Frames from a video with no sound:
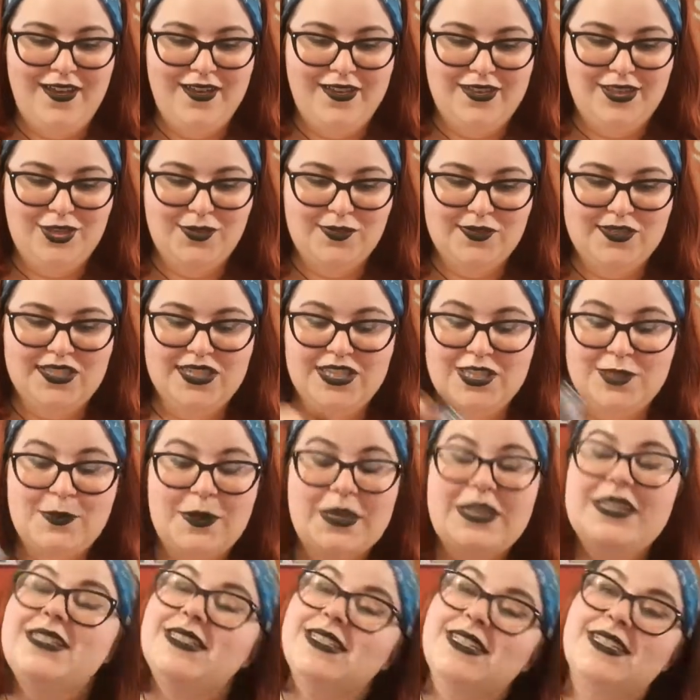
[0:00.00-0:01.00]
using
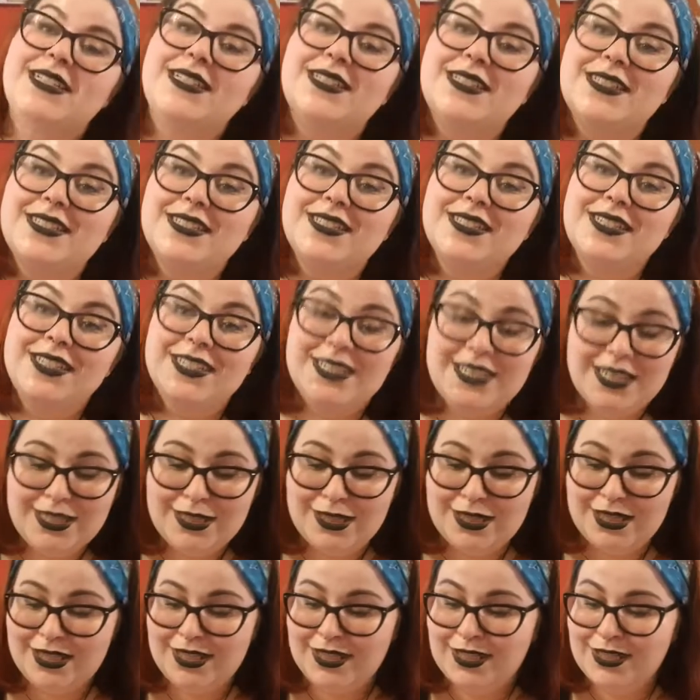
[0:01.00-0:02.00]
spices.
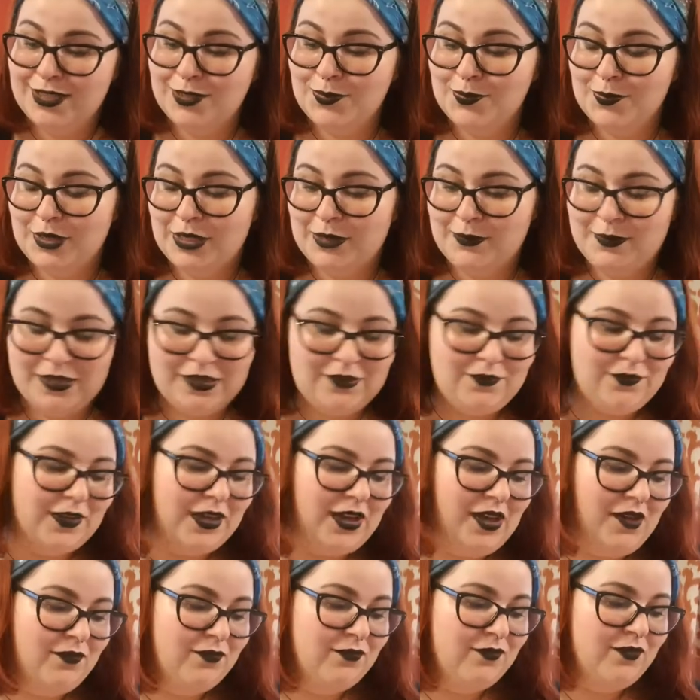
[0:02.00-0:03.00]
Nathan, my
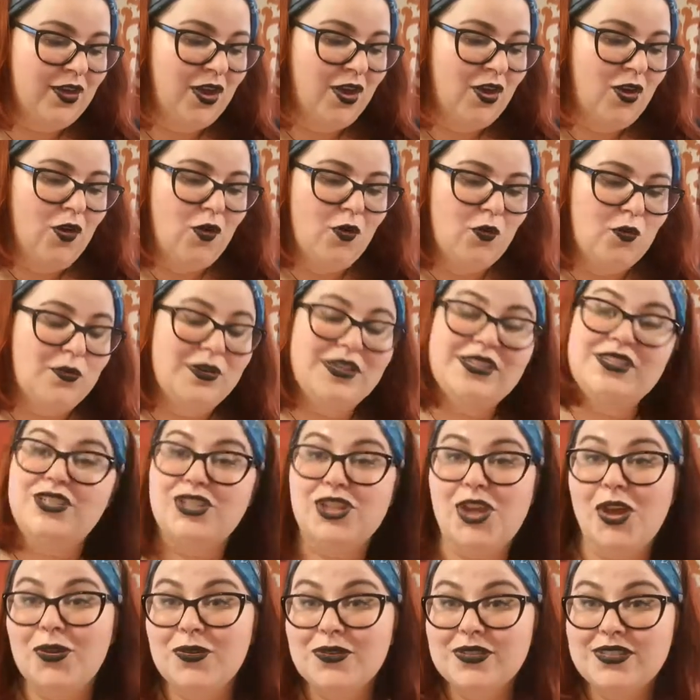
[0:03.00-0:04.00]
BFF, always
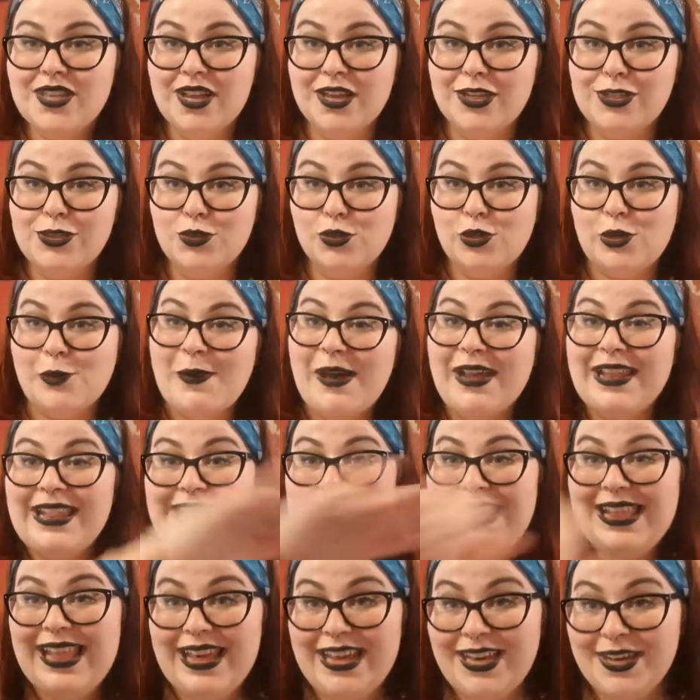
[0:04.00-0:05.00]
jokes that I talk about
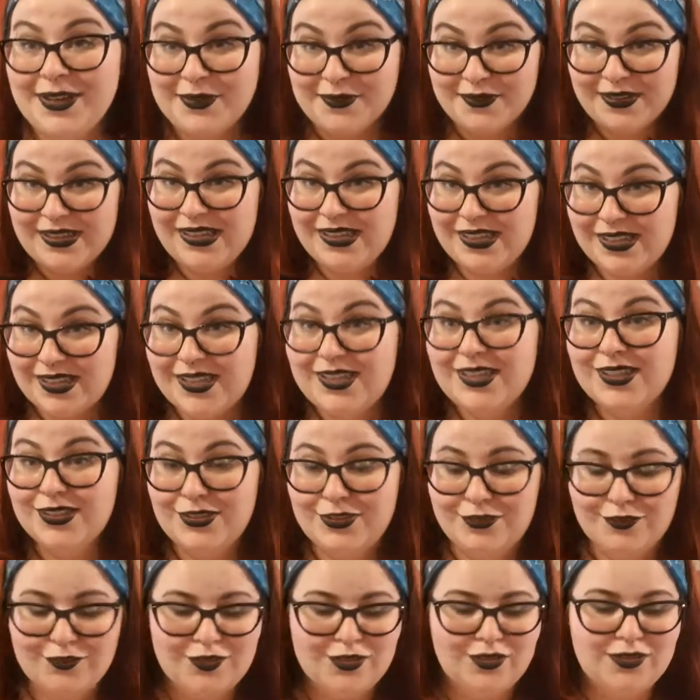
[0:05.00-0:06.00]
layering
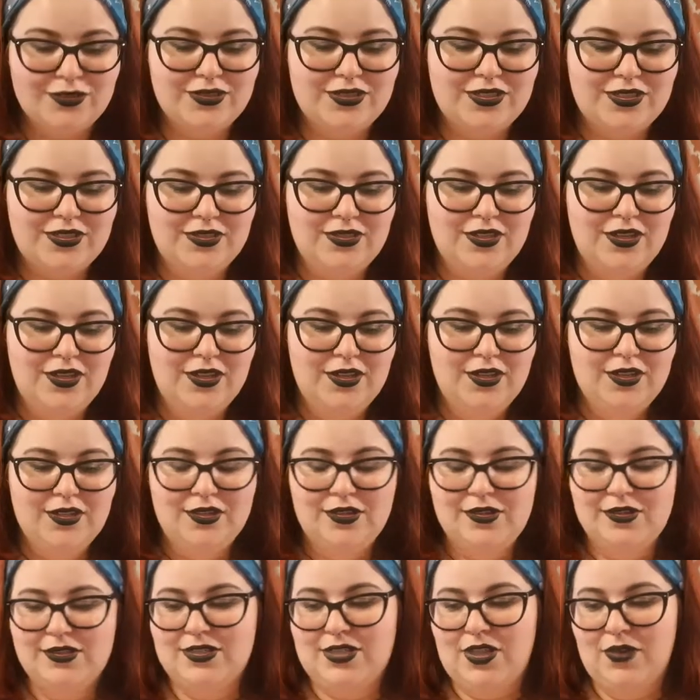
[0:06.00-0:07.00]
the food.
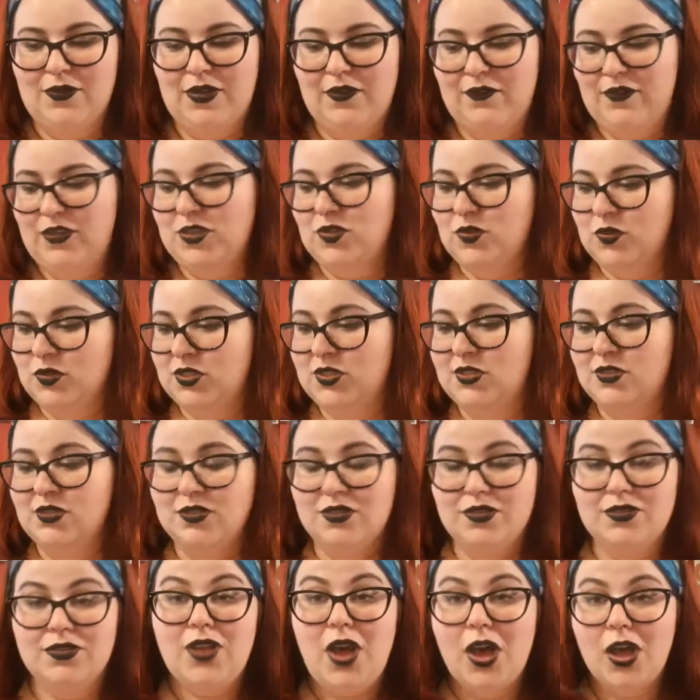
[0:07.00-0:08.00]
So if you
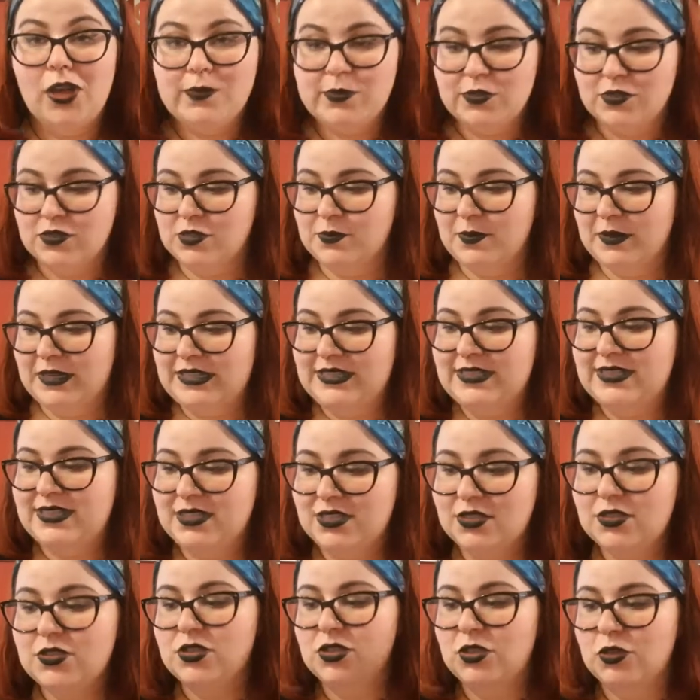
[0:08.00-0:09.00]
use herbs or
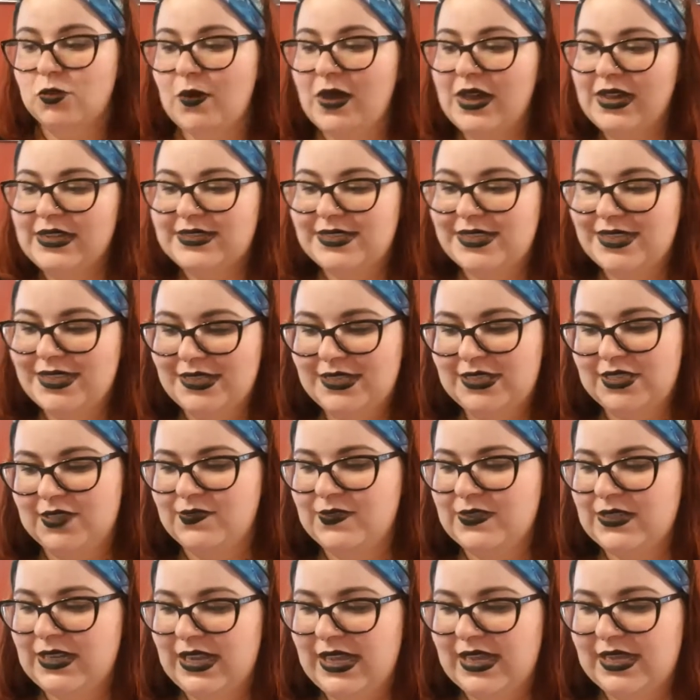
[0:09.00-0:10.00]
spices, you add it in
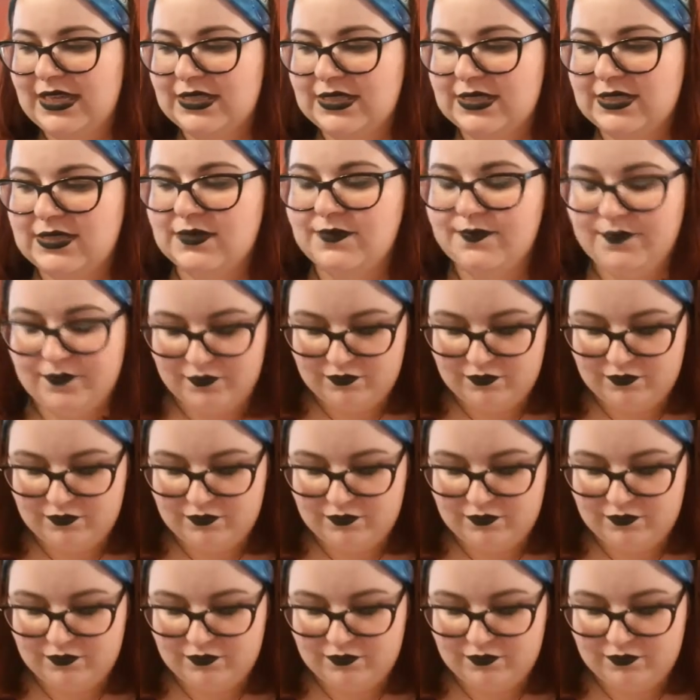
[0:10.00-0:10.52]
different layers.